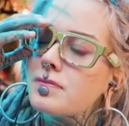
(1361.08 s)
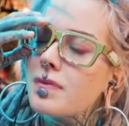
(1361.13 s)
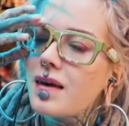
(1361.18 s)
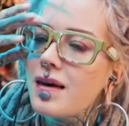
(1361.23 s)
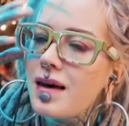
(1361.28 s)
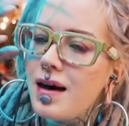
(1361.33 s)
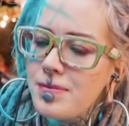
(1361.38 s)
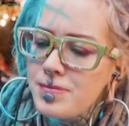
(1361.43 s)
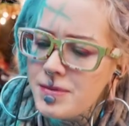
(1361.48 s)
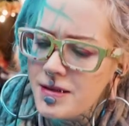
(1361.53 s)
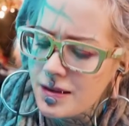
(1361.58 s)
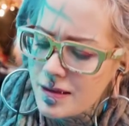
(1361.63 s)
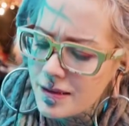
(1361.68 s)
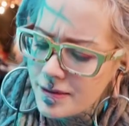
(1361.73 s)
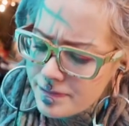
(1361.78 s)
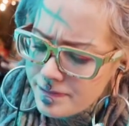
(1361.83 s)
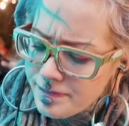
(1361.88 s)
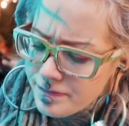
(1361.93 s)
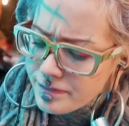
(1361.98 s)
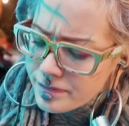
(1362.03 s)

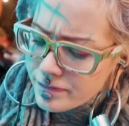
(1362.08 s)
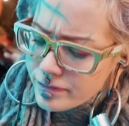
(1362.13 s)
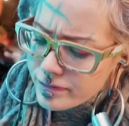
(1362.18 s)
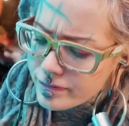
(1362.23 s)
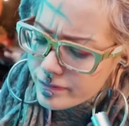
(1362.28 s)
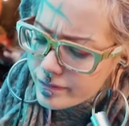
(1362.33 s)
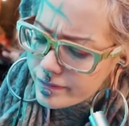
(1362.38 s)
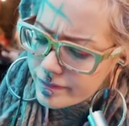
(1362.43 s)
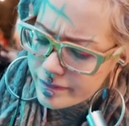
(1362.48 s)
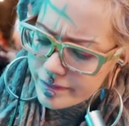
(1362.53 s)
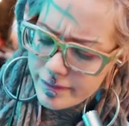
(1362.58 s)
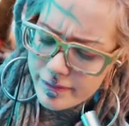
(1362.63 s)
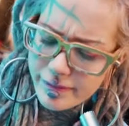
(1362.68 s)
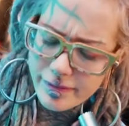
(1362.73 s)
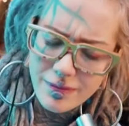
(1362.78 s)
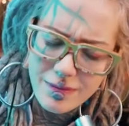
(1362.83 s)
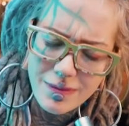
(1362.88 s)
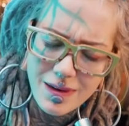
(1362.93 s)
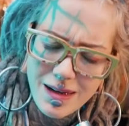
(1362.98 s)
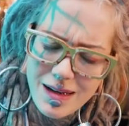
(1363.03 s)
capsicum.
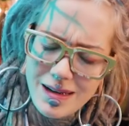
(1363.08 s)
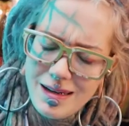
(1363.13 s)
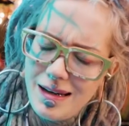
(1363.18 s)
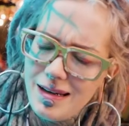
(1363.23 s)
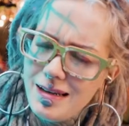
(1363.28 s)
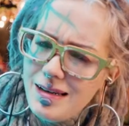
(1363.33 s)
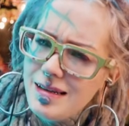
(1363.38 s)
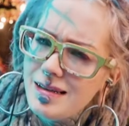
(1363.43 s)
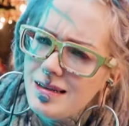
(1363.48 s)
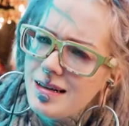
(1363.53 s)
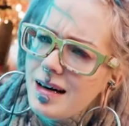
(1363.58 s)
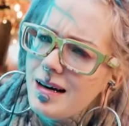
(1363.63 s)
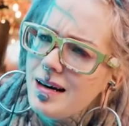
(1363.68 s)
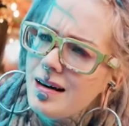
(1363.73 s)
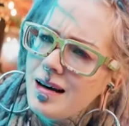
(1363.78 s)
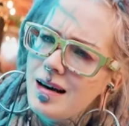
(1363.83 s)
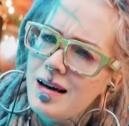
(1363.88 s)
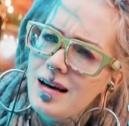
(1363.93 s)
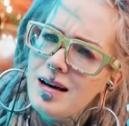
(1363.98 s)
And I eat it.